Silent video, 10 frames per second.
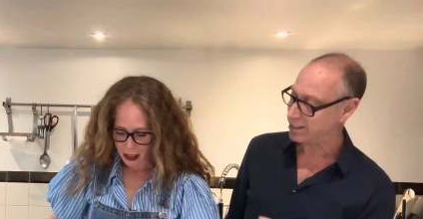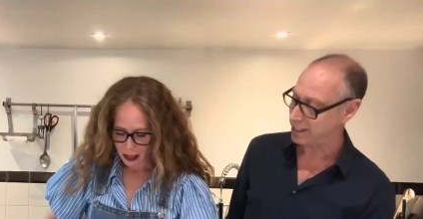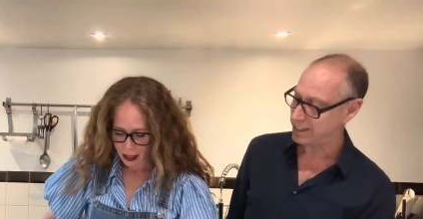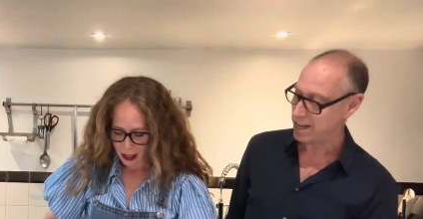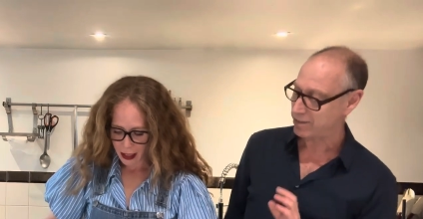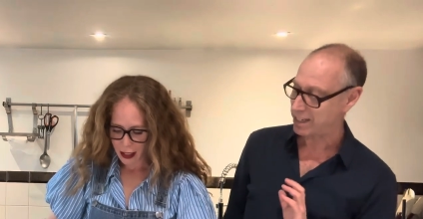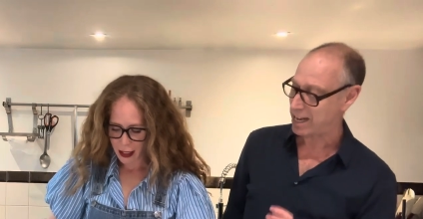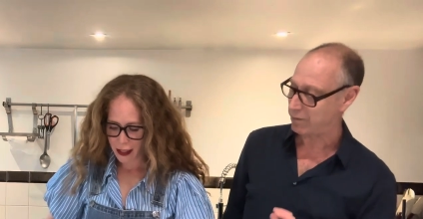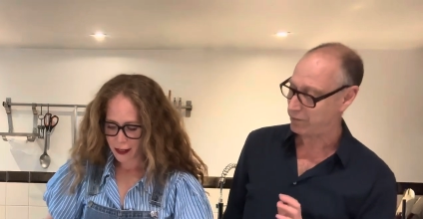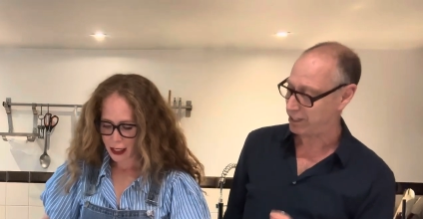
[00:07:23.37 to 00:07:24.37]
Speaker 1: sit down and
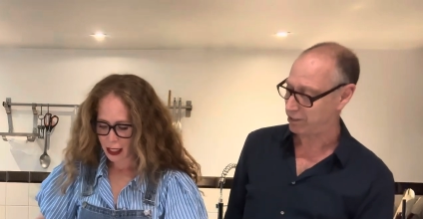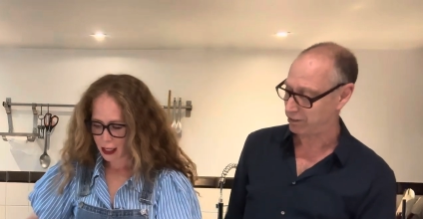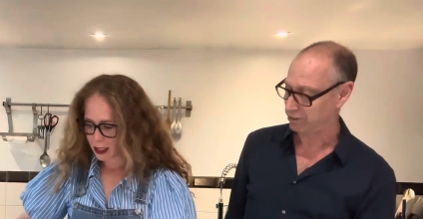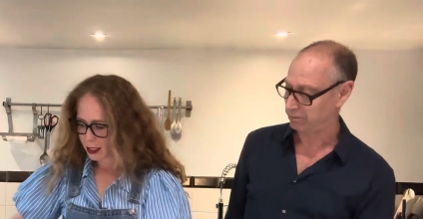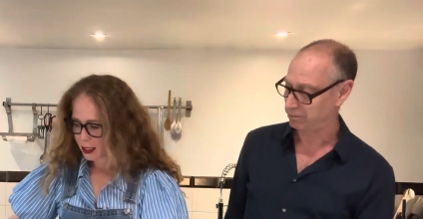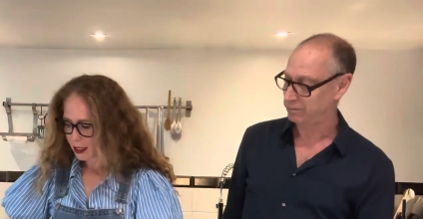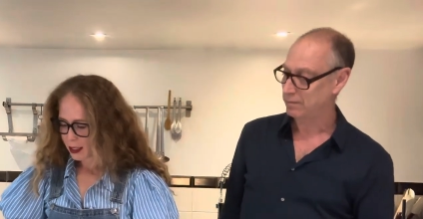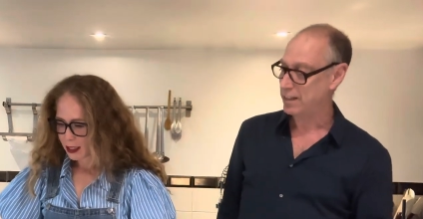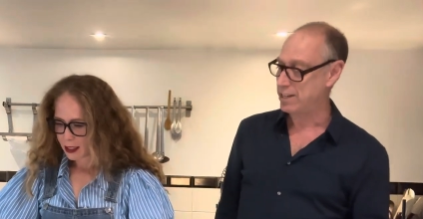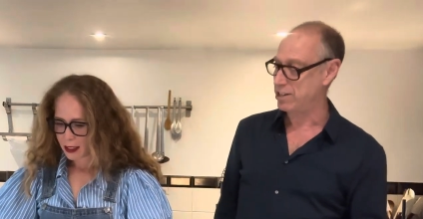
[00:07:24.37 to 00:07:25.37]
have dinner,
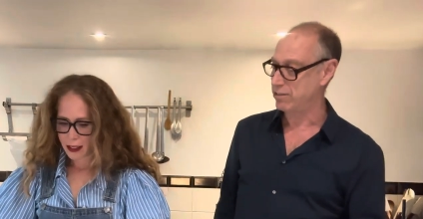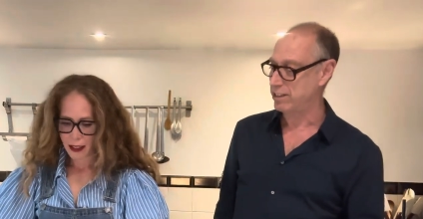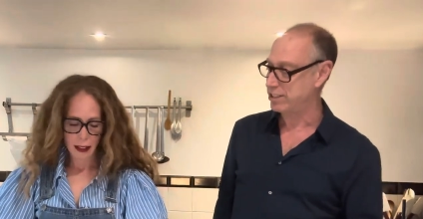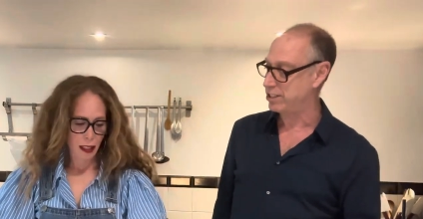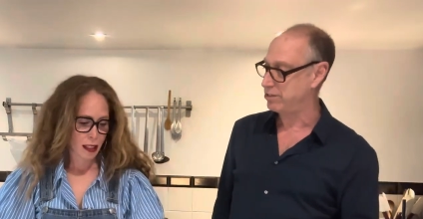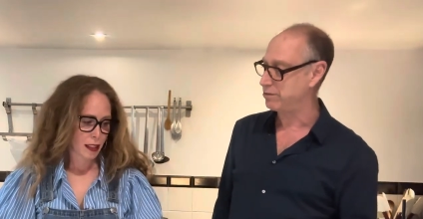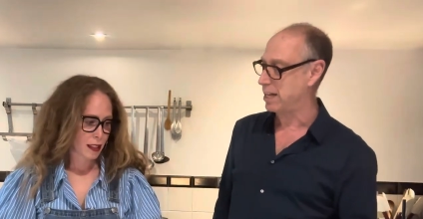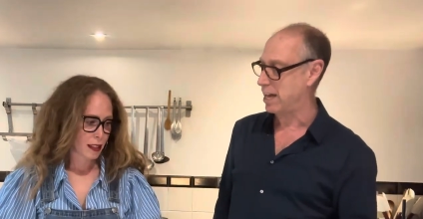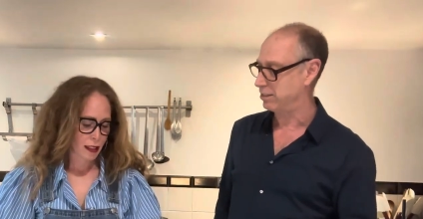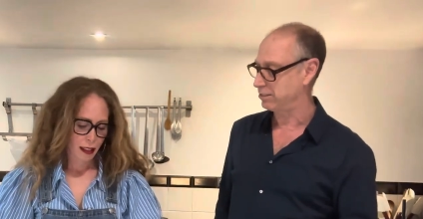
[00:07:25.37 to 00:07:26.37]
and you don't get to do
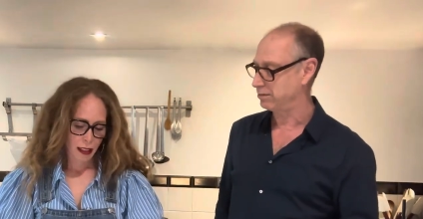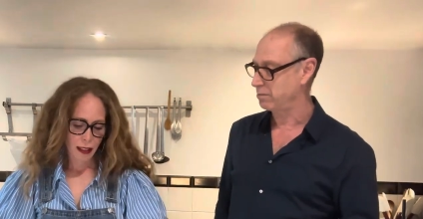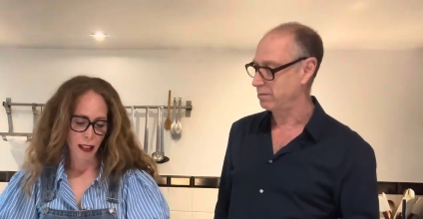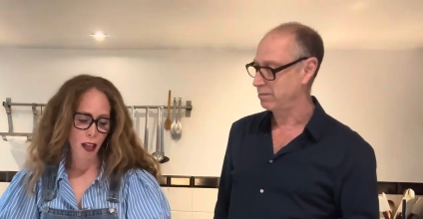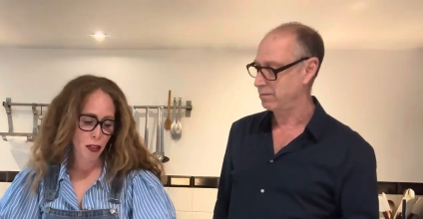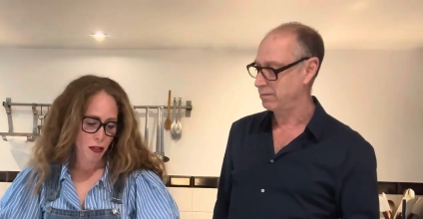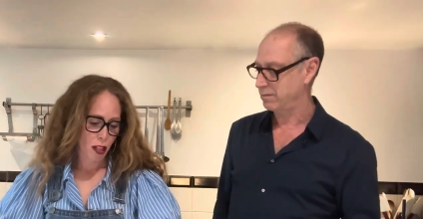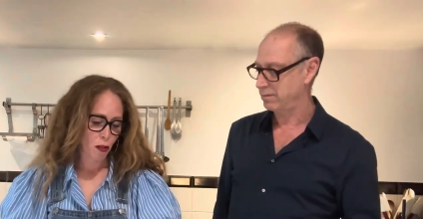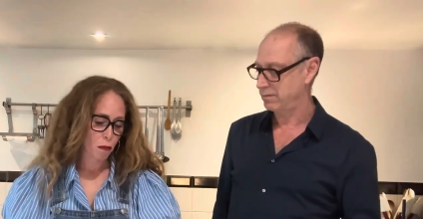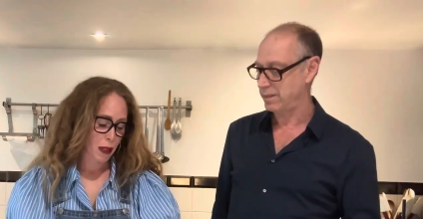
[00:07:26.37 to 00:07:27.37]
that.
Speaker 2: No, you
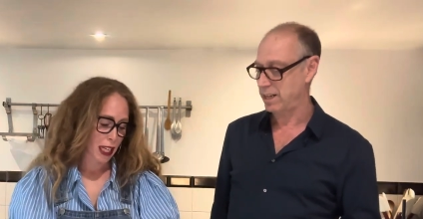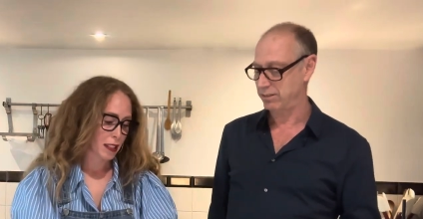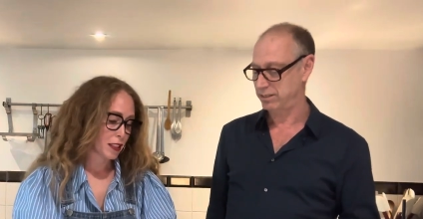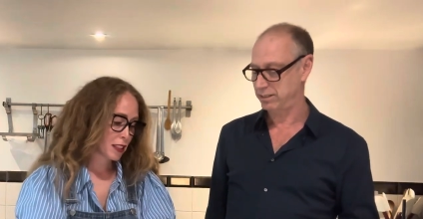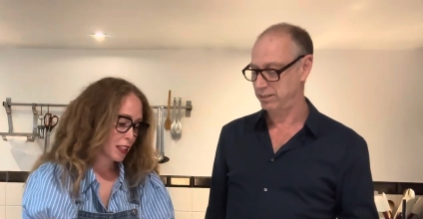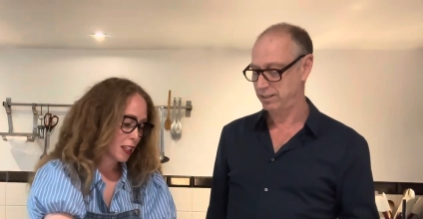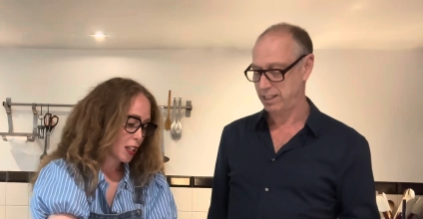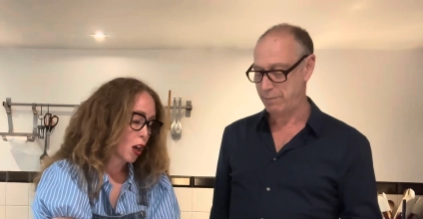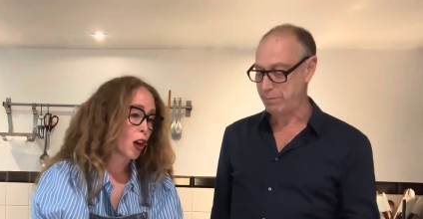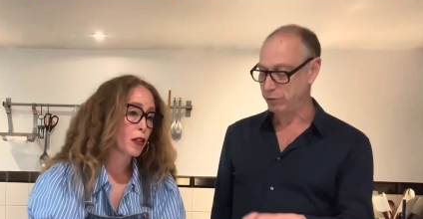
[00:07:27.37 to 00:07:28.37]
don't. But
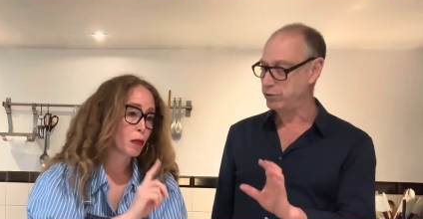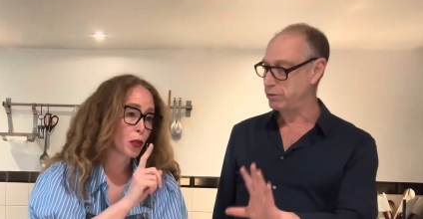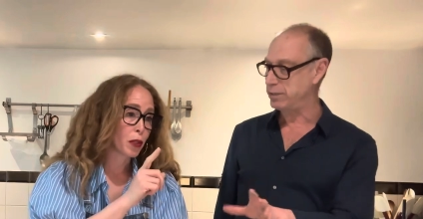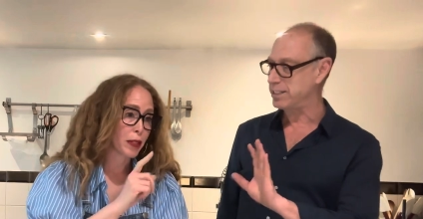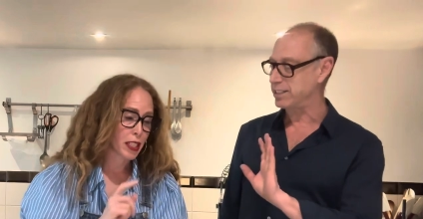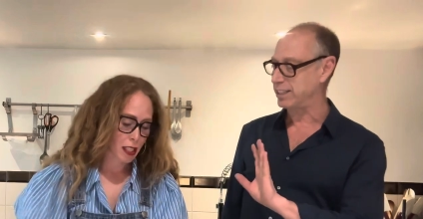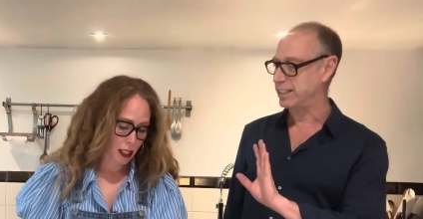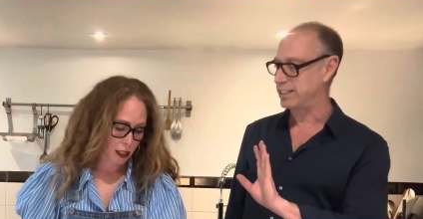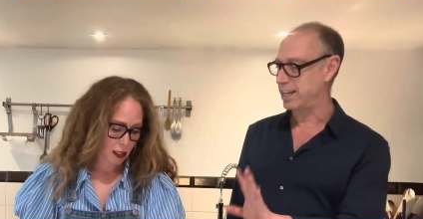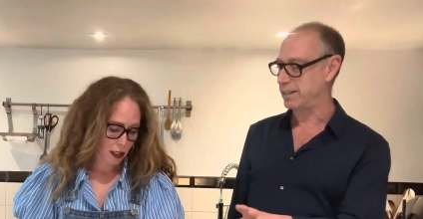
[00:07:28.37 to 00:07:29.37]
Speaker 1: and people all the do more these reason,
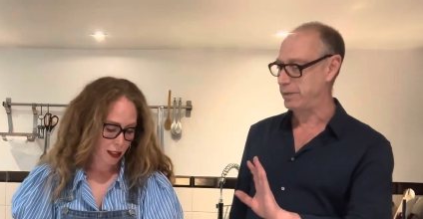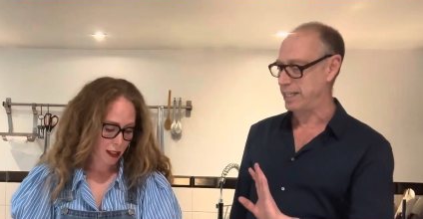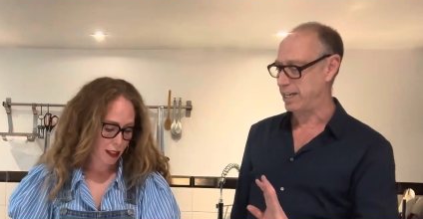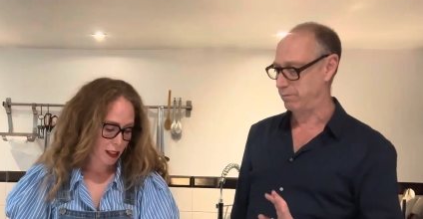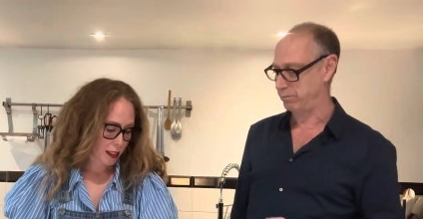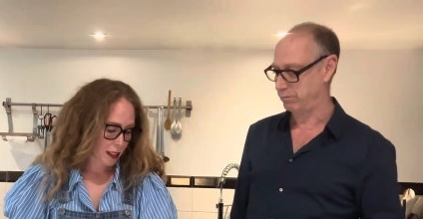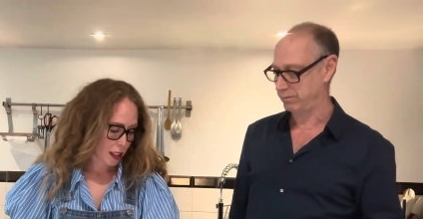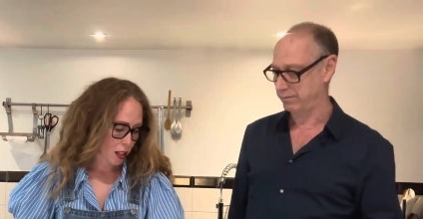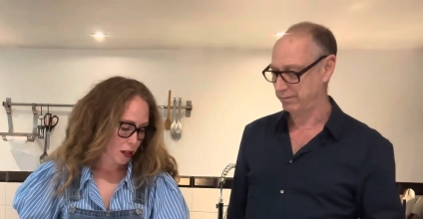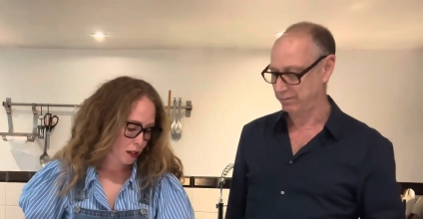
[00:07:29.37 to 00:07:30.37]
at like 9 p.m.
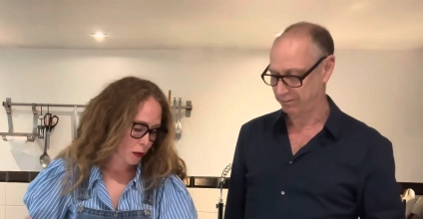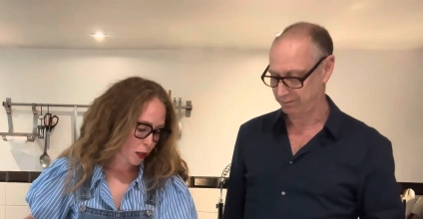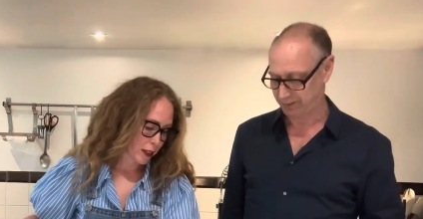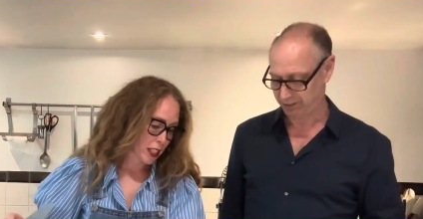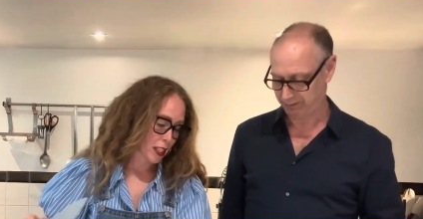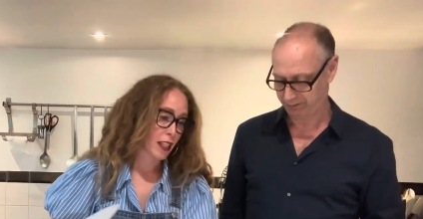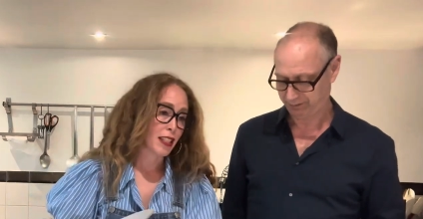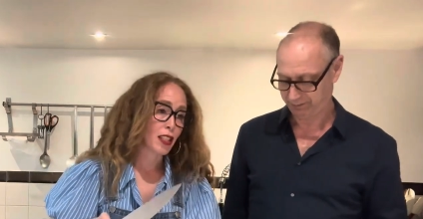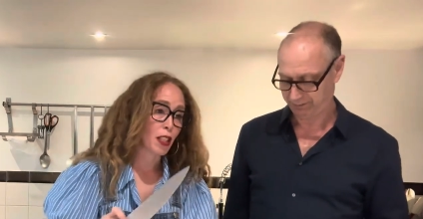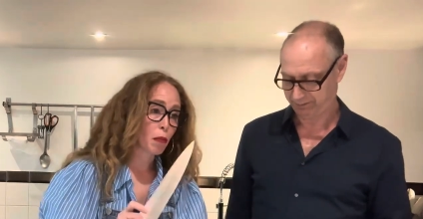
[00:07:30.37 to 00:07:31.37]
Speaker 2: All the more reason
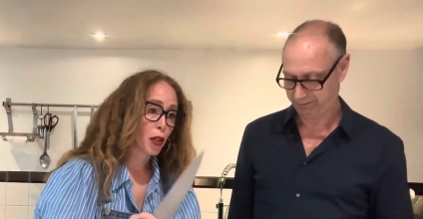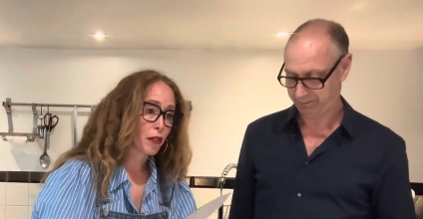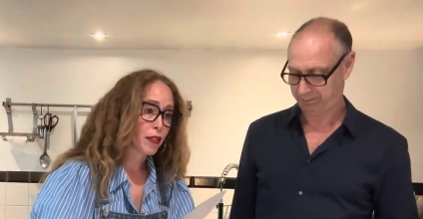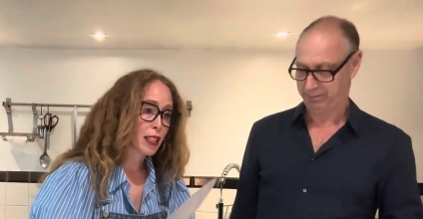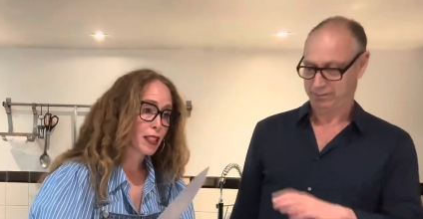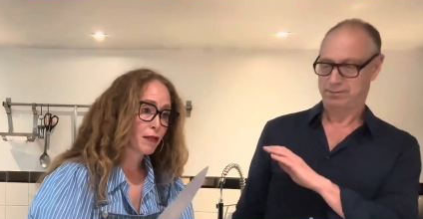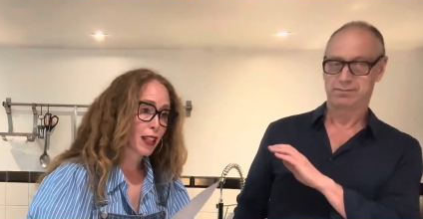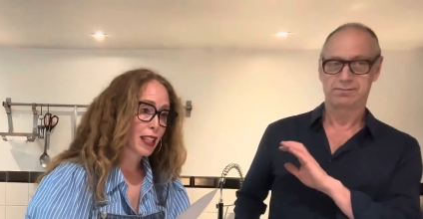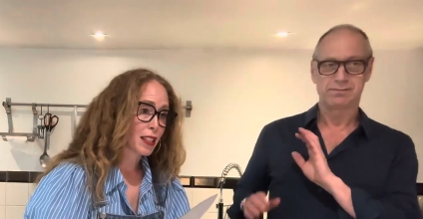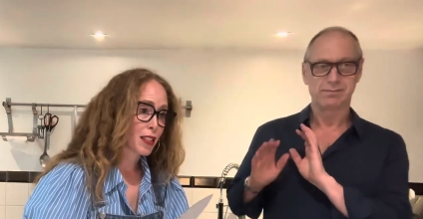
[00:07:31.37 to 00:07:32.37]
it's the perfect event.